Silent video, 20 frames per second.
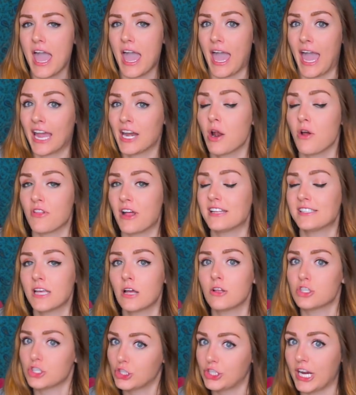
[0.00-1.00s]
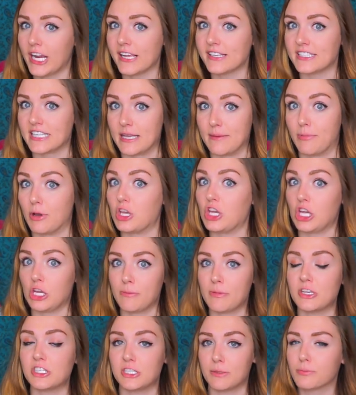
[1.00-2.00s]
I know that sounds crazy, but you'd
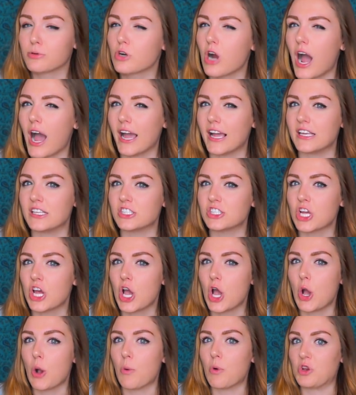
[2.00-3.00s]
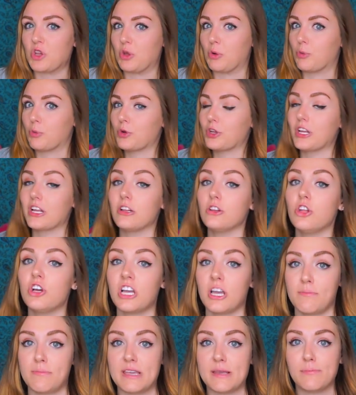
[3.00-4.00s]
be surprised when you really look
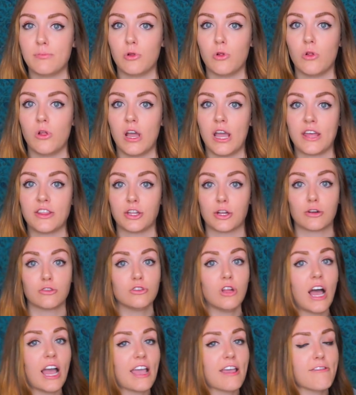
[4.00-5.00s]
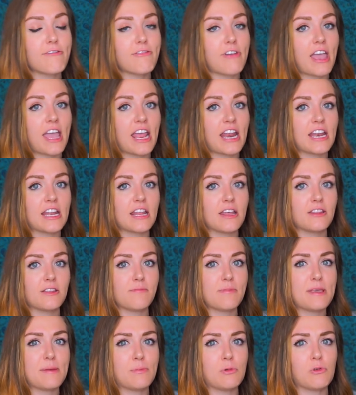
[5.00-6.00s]
at people and their life and the
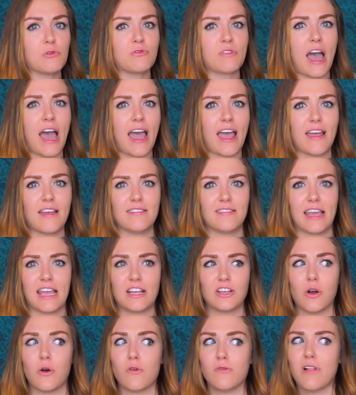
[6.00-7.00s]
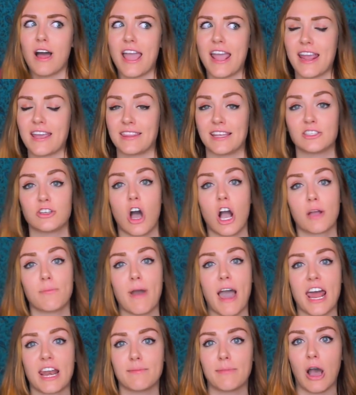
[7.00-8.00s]
people that they don't like and they talk
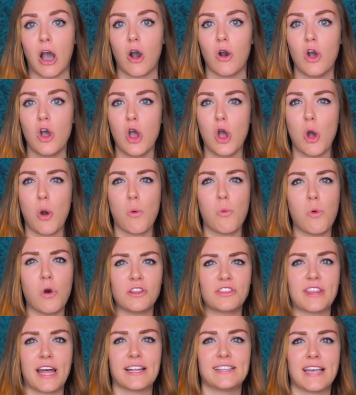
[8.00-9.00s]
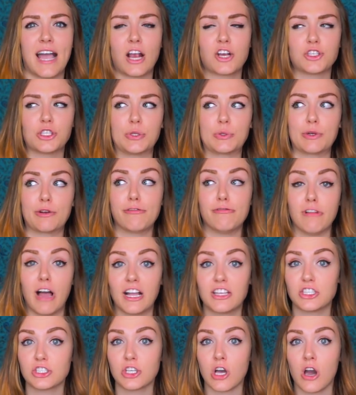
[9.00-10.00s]
bad about, what that's actually
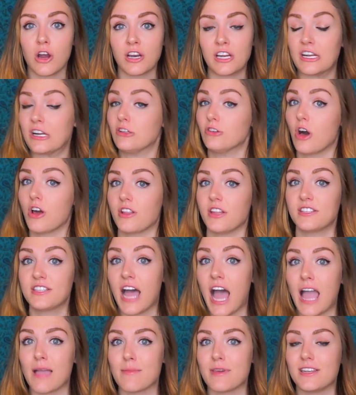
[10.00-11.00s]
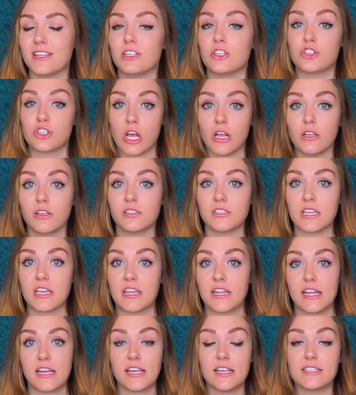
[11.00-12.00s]
reflected on. And a lot of the time it is jealousy,
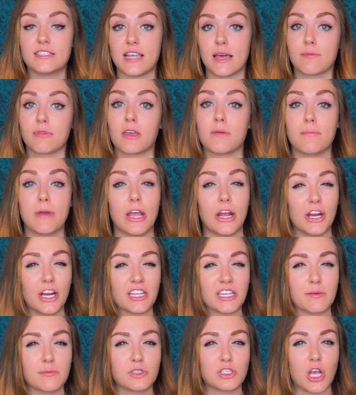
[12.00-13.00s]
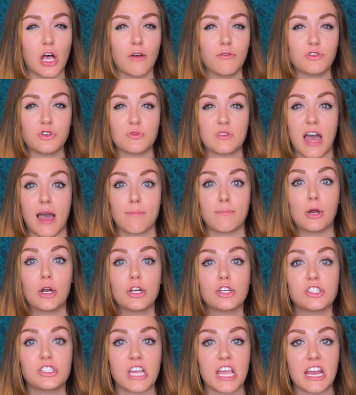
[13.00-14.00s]
and it is them comparing themselves to that
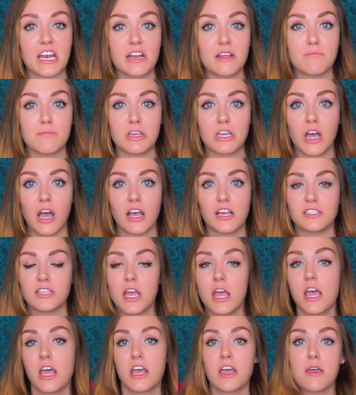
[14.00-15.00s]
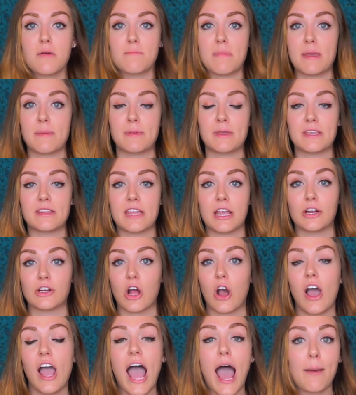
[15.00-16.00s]
person because maybe they're
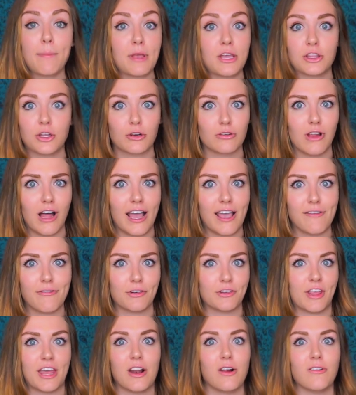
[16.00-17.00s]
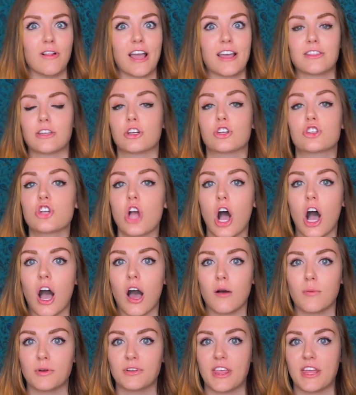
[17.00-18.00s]
not happy in their life, or they don't like their
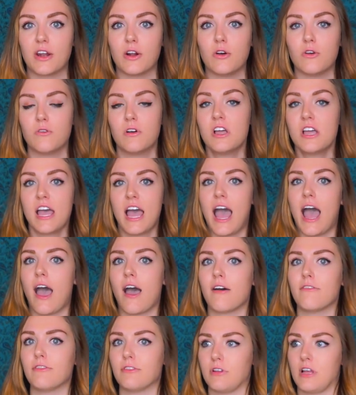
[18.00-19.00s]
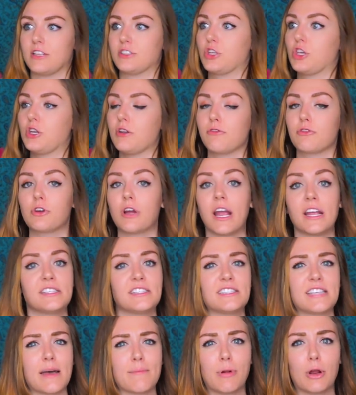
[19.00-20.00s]
job, or they don't have as good of grades
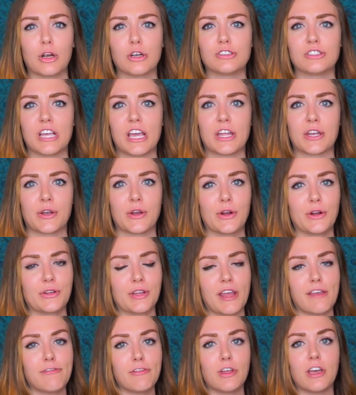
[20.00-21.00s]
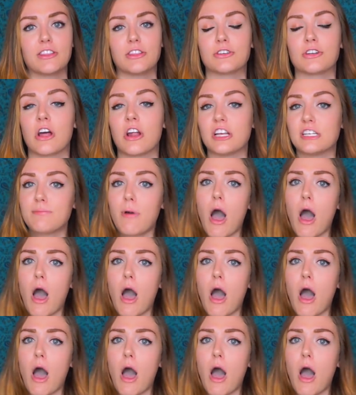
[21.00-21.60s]
as that person, or they feel like they're not as